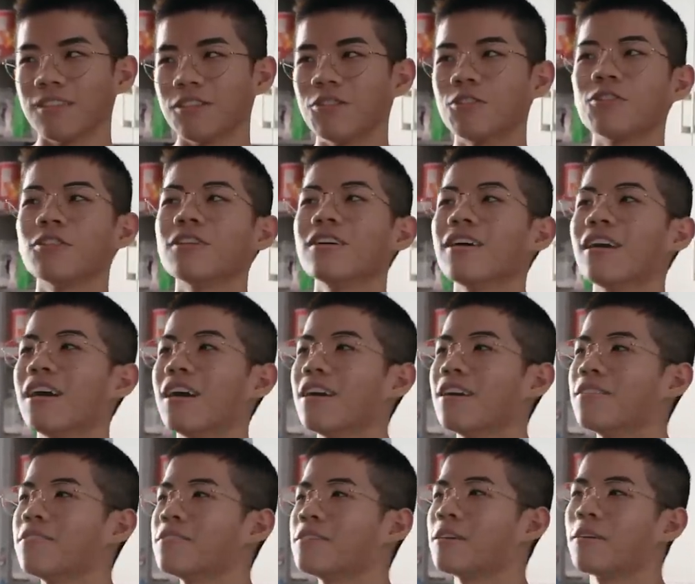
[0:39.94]
Usually I
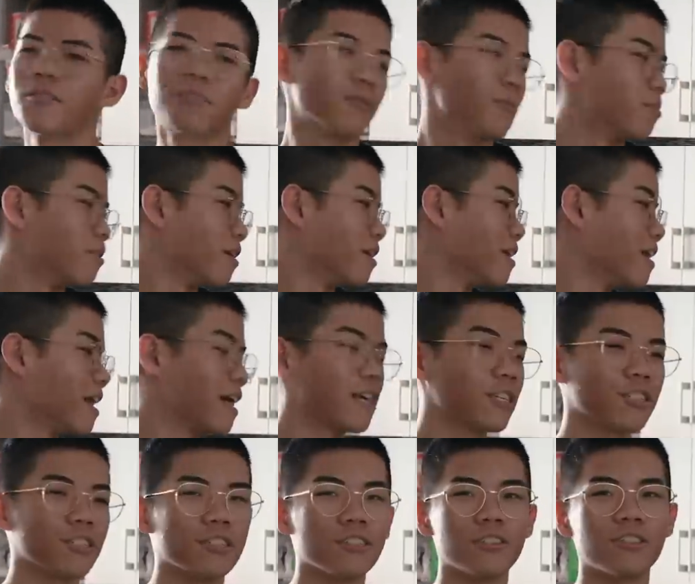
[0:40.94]
have sourdough bread. I
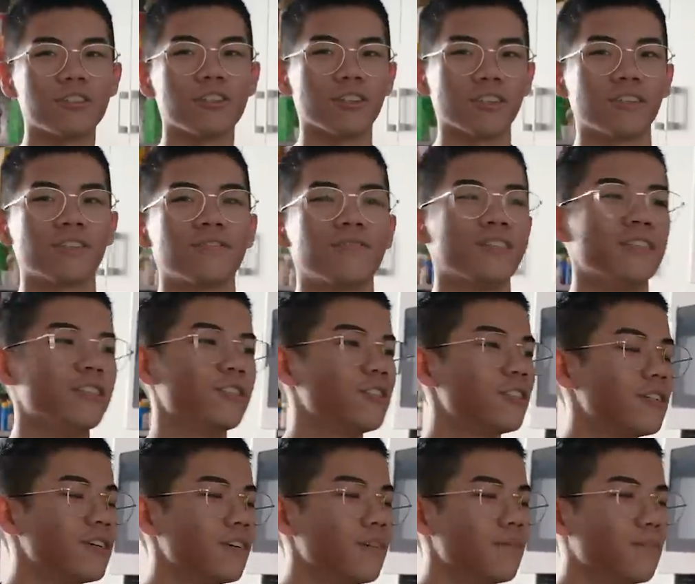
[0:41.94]
actually just
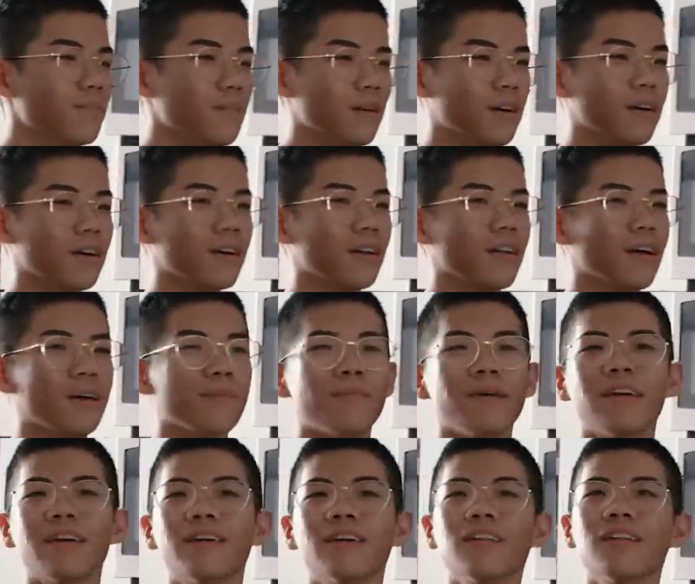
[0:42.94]
finished it, but I
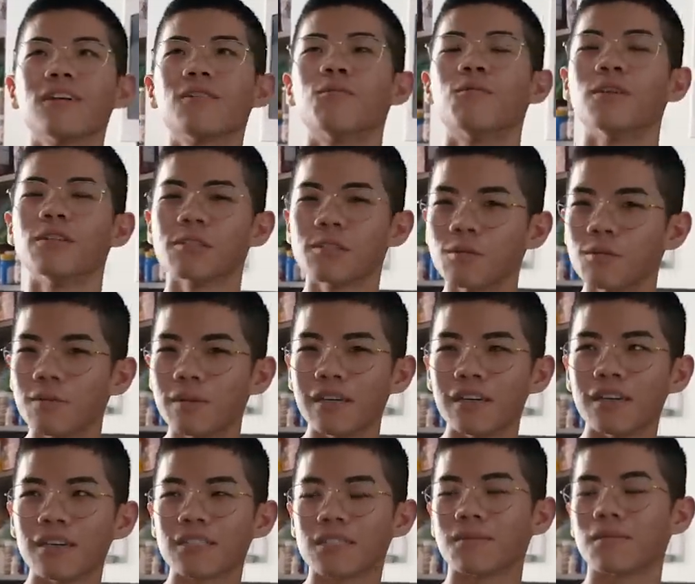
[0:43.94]
bake it like once a
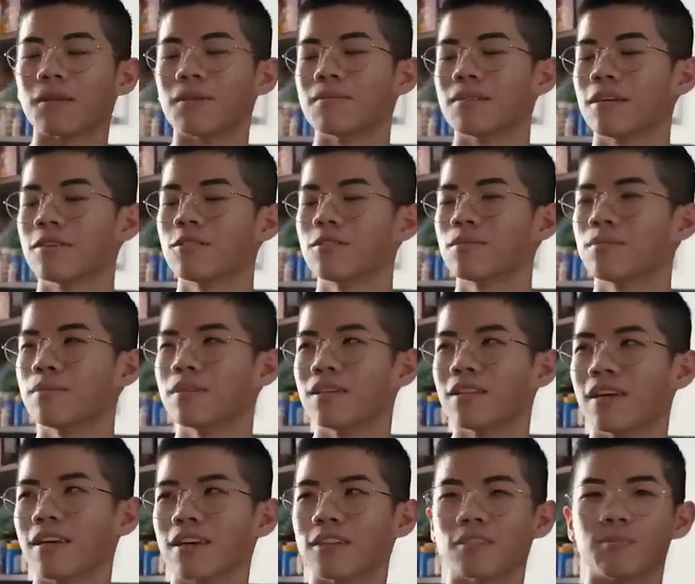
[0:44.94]
week. Sometimes I'll just
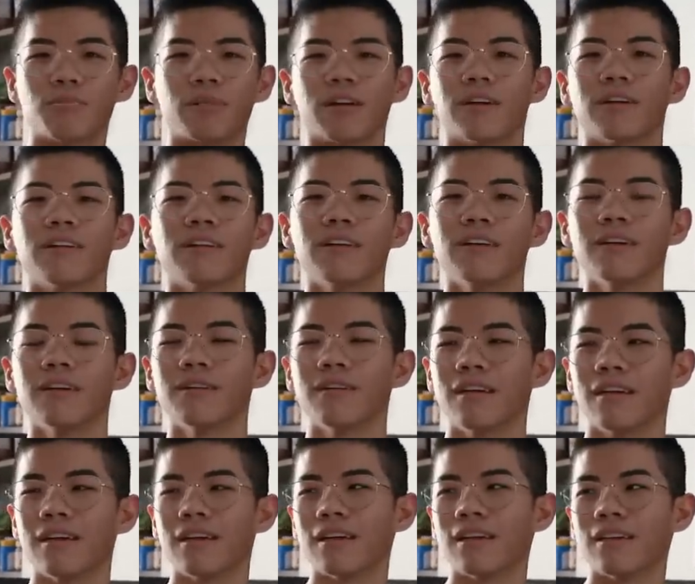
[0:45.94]
put like a spread on it
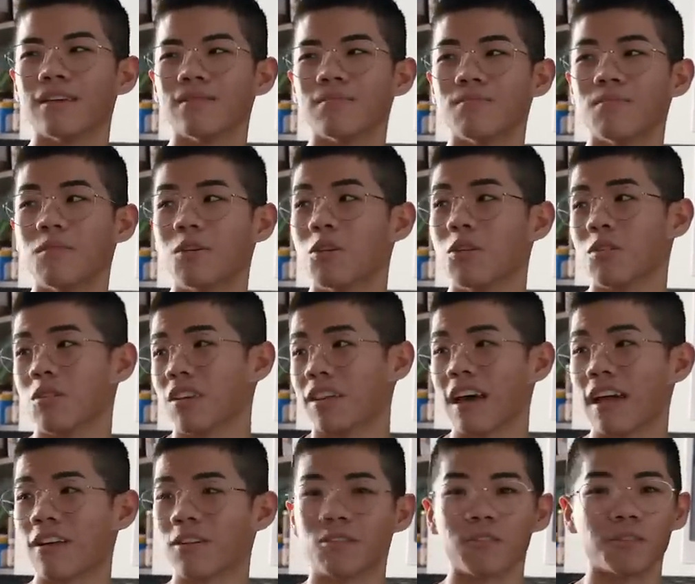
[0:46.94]
and
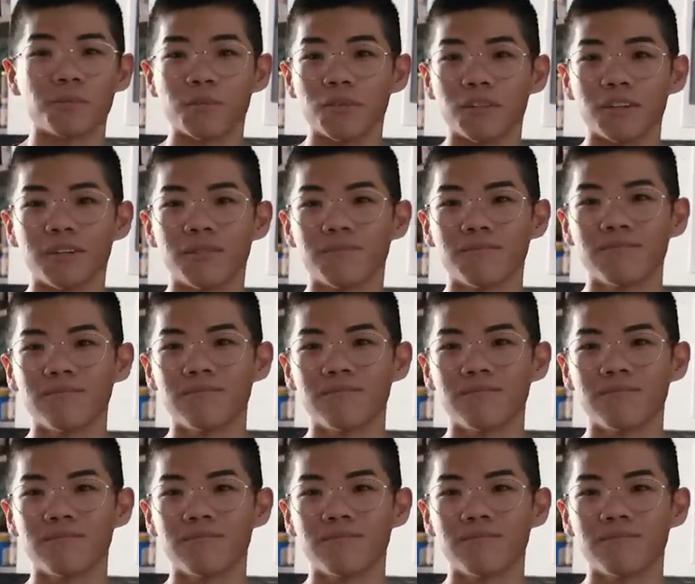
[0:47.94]
that or a smoothie.